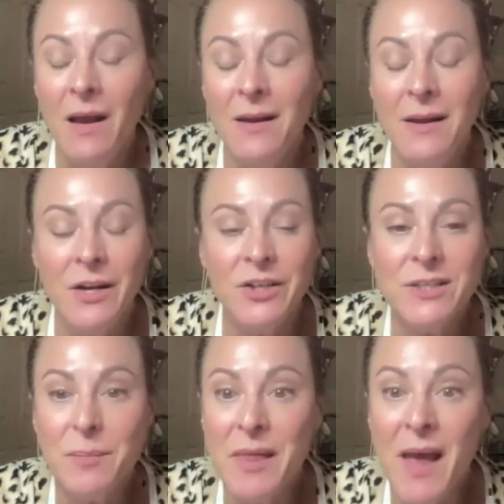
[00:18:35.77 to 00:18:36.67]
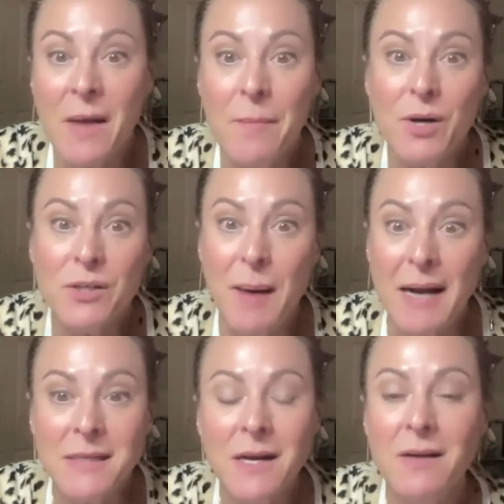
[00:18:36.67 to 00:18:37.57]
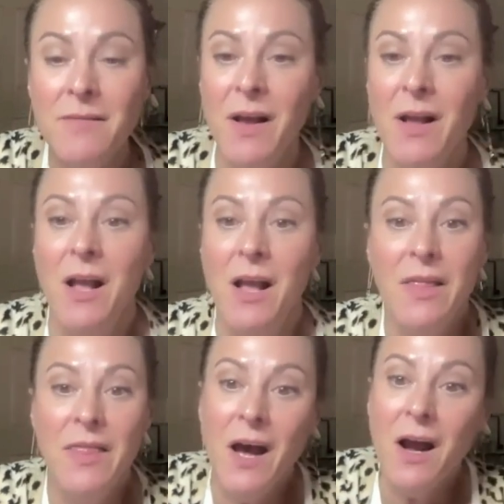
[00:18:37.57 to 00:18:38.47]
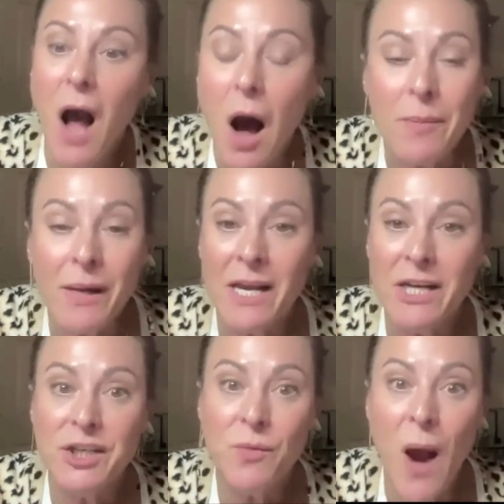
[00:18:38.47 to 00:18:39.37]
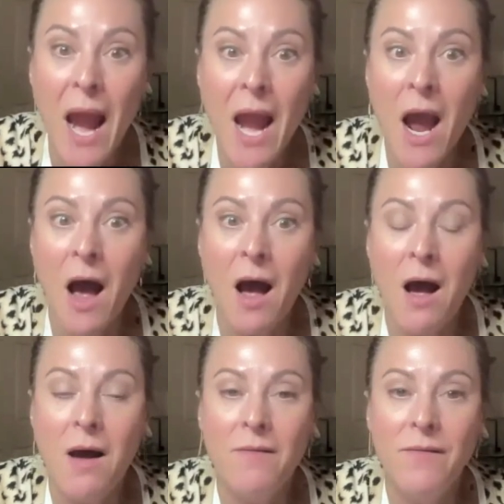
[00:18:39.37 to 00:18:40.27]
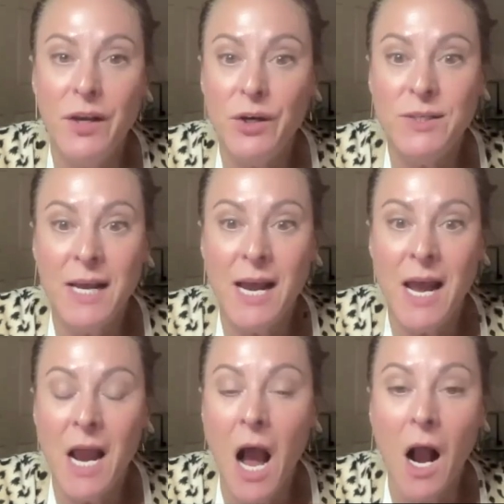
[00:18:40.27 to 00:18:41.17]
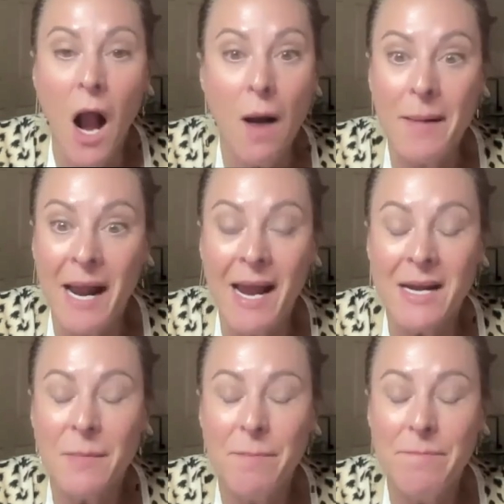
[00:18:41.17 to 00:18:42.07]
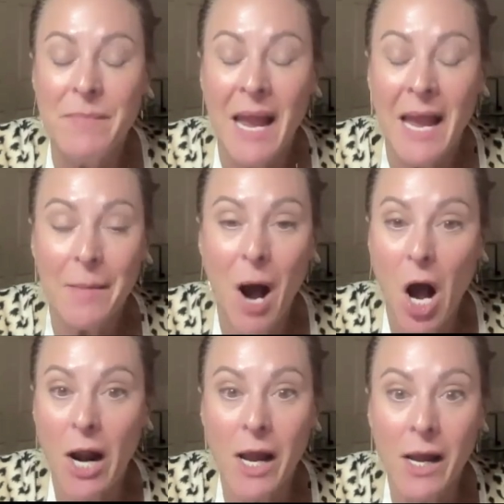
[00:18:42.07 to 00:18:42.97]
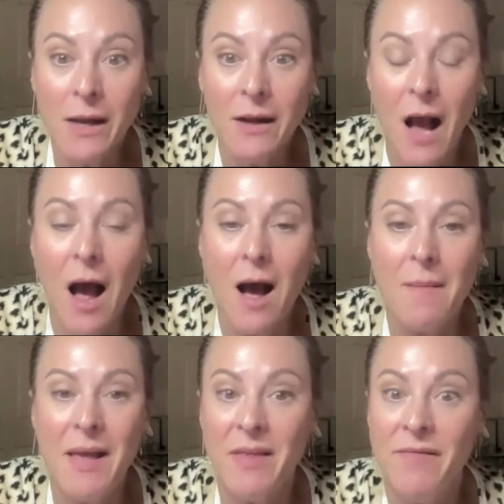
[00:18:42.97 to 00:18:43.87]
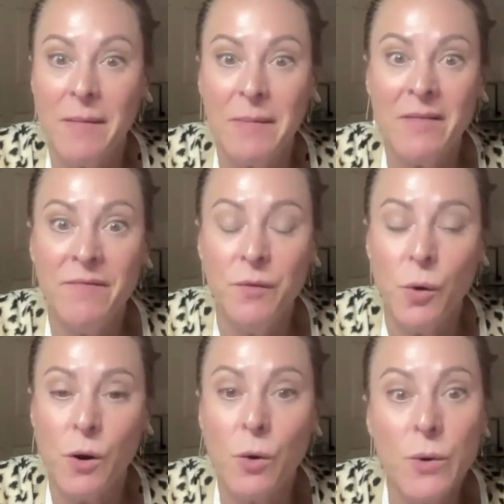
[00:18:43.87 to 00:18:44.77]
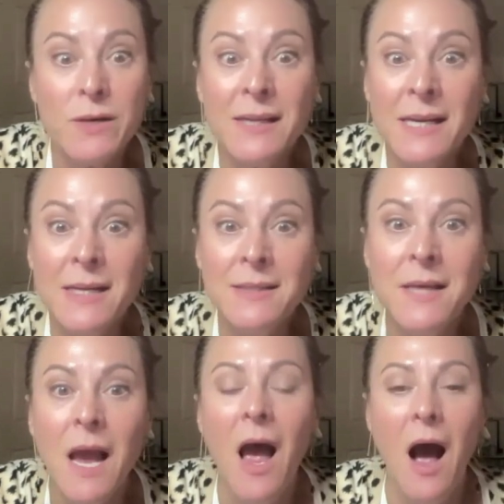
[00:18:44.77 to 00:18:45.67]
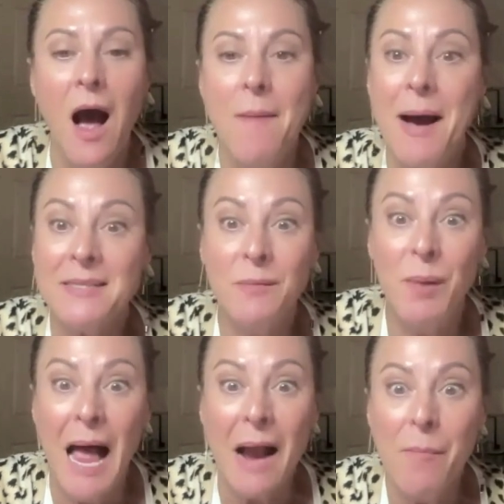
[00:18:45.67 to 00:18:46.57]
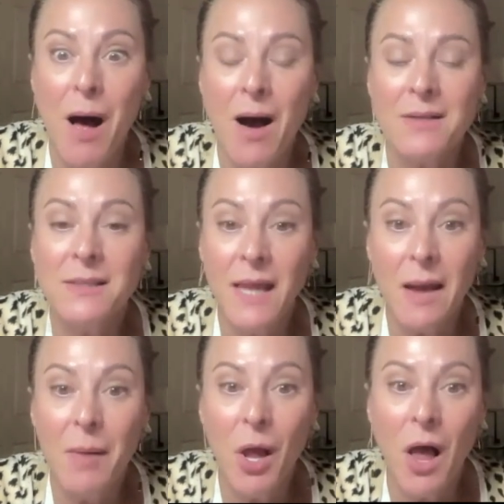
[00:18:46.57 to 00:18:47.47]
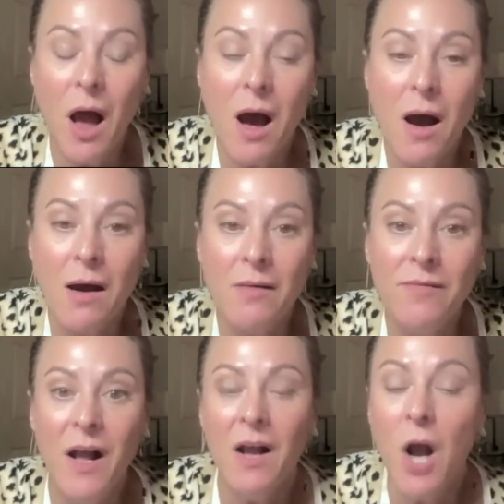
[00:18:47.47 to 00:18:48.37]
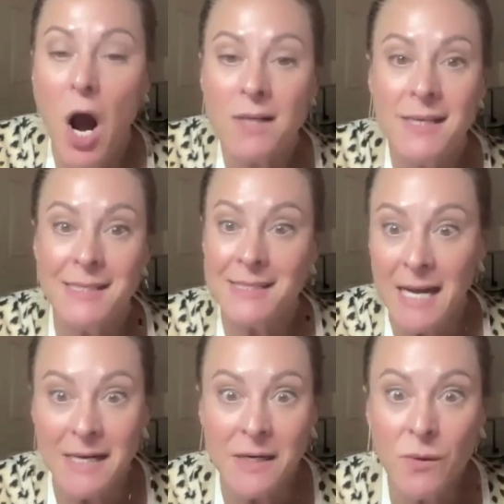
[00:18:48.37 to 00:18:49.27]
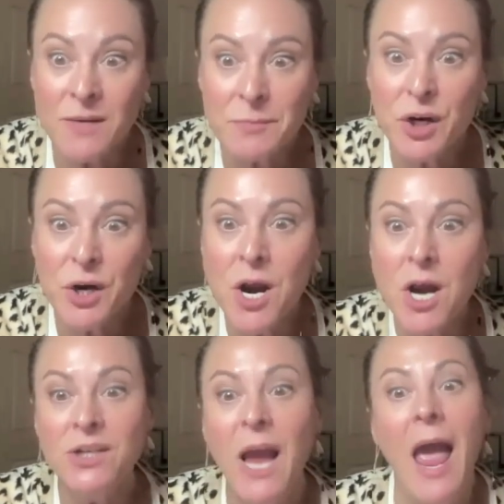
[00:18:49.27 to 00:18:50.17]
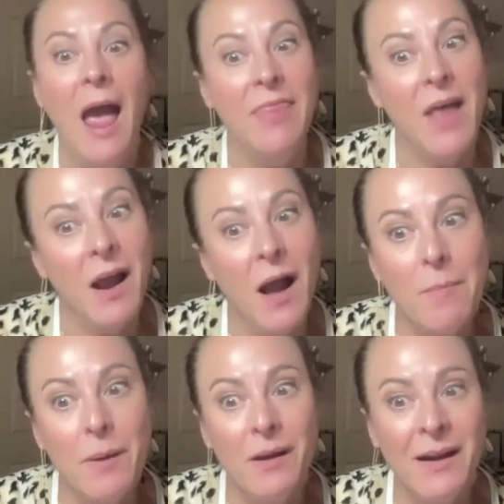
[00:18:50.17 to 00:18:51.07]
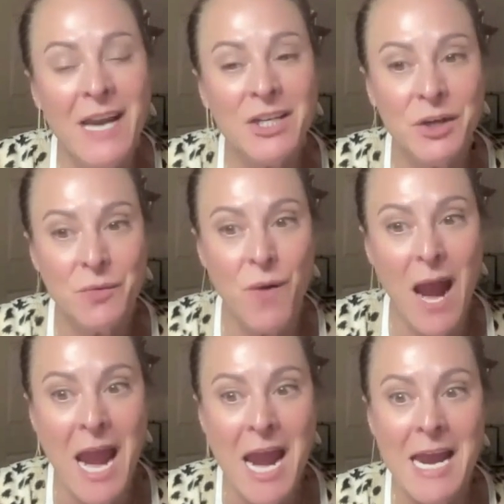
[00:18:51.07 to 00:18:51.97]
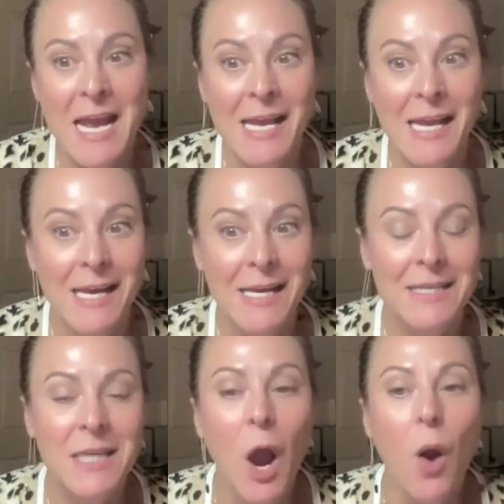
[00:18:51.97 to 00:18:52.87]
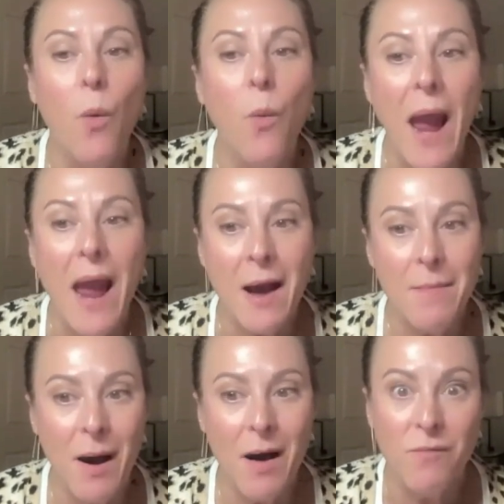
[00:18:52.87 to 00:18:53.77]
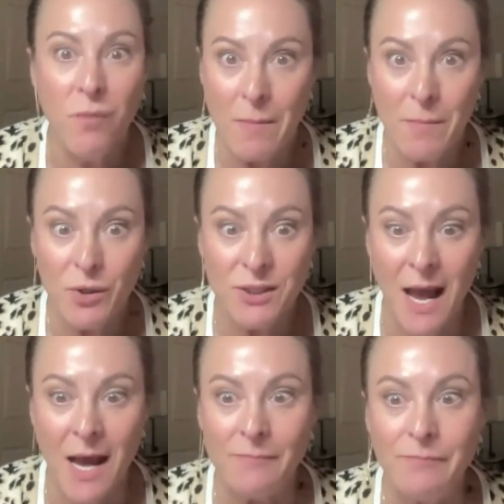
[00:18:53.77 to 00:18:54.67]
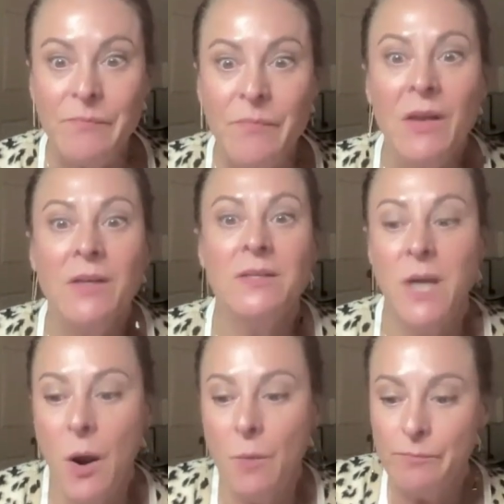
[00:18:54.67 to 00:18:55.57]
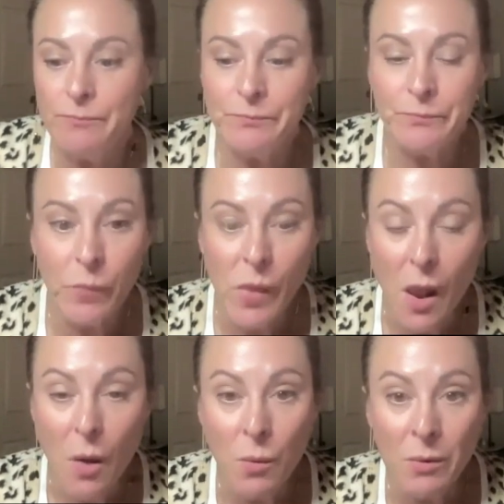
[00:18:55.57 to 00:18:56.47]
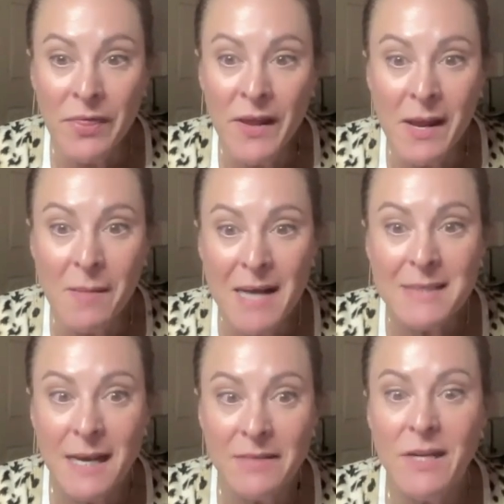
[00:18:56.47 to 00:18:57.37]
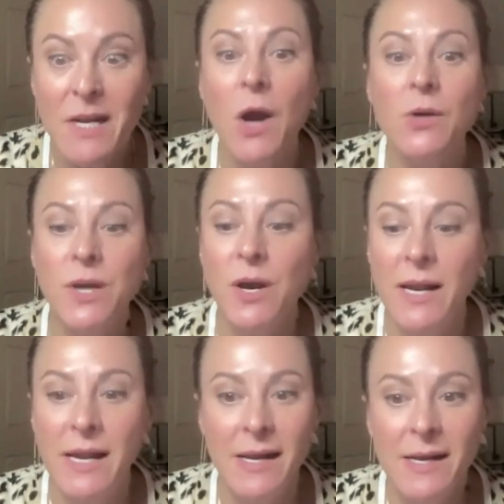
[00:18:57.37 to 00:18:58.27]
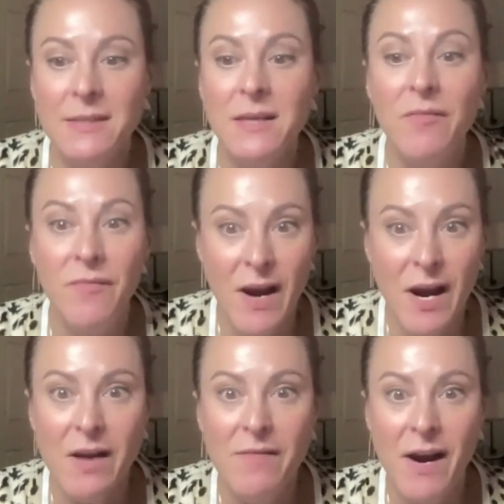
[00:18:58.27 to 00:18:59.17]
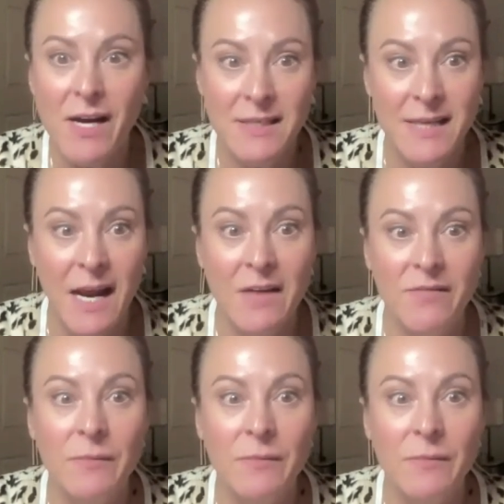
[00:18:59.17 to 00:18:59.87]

Just to put that in perspective, the complication rate of using a common antibiotic in the family of fluoroquinolones has a black box label of causing tendon rupture, and that complication rate is way above 1%. So when we're thinking about safety, ozone is very, very safe.